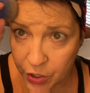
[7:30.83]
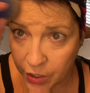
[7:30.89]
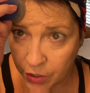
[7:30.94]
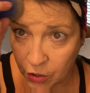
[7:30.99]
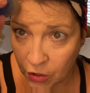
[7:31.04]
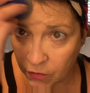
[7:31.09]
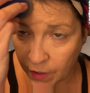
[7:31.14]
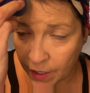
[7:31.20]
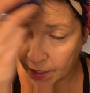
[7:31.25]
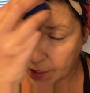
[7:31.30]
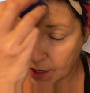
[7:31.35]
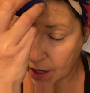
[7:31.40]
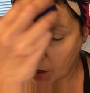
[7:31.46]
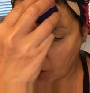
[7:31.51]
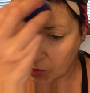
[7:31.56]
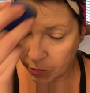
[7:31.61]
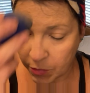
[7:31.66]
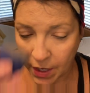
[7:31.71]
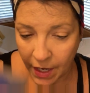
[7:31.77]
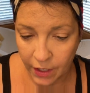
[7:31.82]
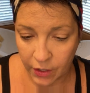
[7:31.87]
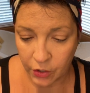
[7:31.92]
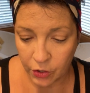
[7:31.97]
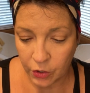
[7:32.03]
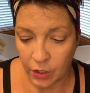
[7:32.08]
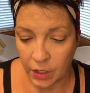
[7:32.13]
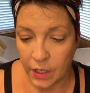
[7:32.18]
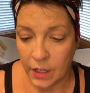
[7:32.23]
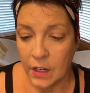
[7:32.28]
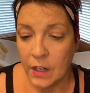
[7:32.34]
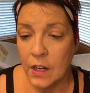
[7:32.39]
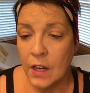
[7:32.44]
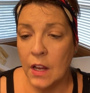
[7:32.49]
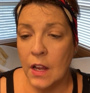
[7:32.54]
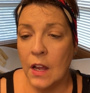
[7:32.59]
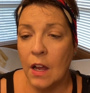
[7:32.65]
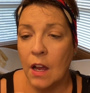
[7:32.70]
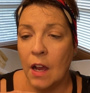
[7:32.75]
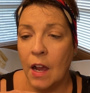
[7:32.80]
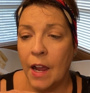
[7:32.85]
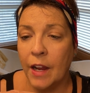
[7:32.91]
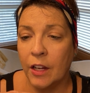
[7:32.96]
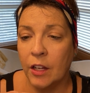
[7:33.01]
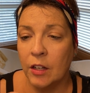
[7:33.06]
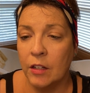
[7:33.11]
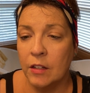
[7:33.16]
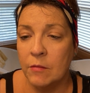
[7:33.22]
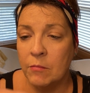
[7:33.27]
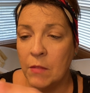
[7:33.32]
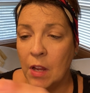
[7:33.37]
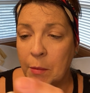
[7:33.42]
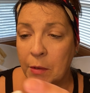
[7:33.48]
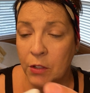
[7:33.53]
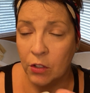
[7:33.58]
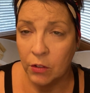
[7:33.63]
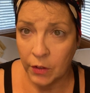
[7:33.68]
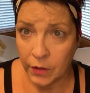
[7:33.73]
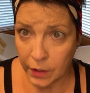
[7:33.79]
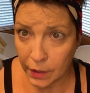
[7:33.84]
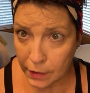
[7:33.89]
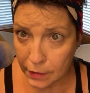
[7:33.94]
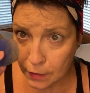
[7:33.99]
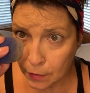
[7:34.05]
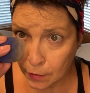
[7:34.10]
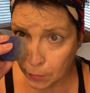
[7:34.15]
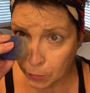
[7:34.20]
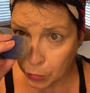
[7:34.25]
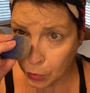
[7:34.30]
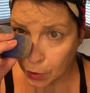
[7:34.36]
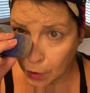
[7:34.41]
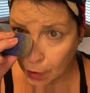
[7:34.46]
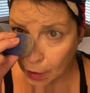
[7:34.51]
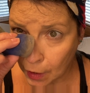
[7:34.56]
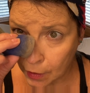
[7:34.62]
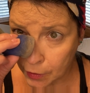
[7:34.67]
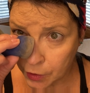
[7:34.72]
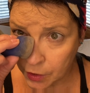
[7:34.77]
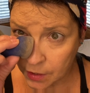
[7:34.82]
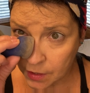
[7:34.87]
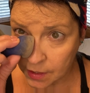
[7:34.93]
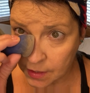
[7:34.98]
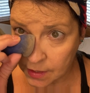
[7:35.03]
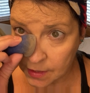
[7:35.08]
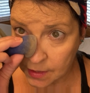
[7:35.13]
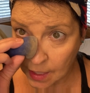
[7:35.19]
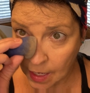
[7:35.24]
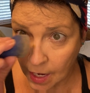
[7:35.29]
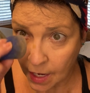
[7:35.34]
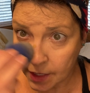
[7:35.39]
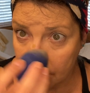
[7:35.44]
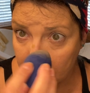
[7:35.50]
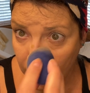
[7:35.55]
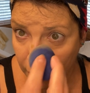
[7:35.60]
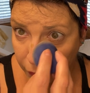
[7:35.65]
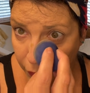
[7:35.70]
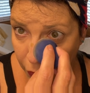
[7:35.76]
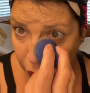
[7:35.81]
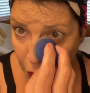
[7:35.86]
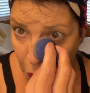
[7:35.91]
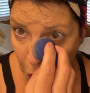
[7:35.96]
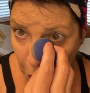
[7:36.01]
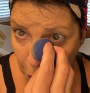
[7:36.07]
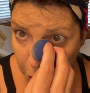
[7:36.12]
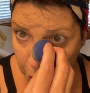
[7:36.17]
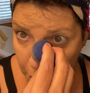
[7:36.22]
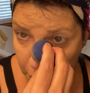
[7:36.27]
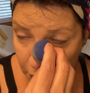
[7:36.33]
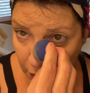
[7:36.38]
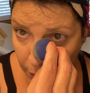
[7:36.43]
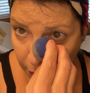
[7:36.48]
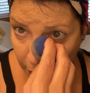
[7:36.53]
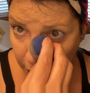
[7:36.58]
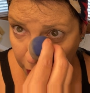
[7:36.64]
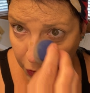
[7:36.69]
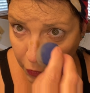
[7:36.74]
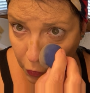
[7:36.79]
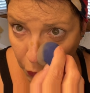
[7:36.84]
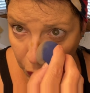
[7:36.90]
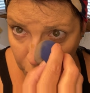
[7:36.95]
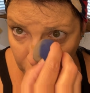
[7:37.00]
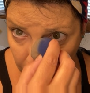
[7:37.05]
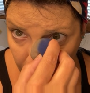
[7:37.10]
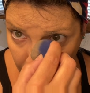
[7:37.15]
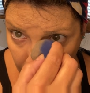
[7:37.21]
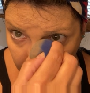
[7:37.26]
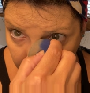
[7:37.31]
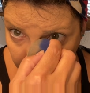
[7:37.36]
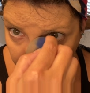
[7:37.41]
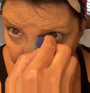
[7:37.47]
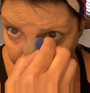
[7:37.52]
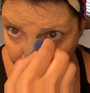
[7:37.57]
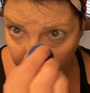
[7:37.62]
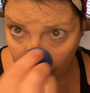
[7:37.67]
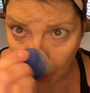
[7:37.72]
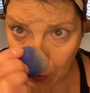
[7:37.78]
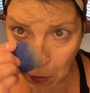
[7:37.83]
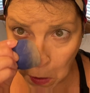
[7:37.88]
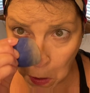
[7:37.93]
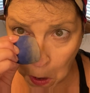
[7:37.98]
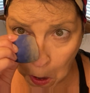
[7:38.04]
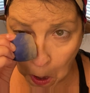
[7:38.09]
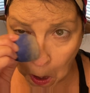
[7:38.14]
I don't right now, but I could maybe do it with this. Put it on just the sides of your nose to make your nose look a little thinner.